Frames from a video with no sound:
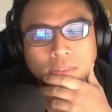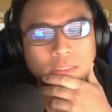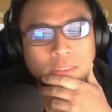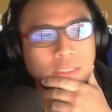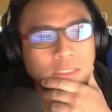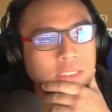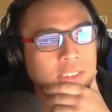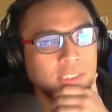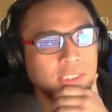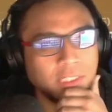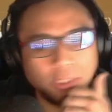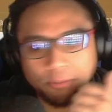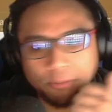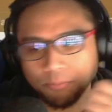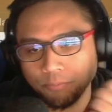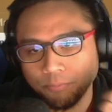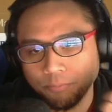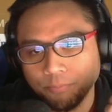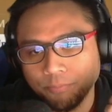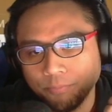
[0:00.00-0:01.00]
Alright.
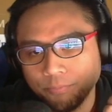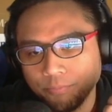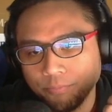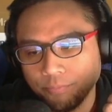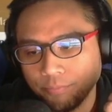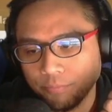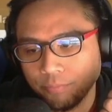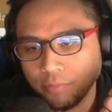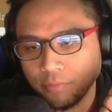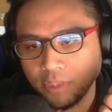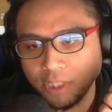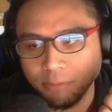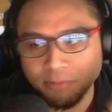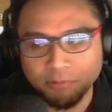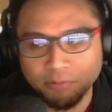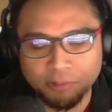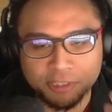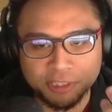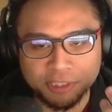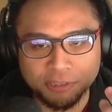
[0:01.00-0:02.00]
Give me
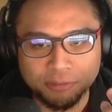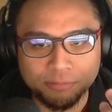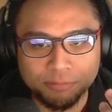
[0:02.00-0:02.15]
4-2.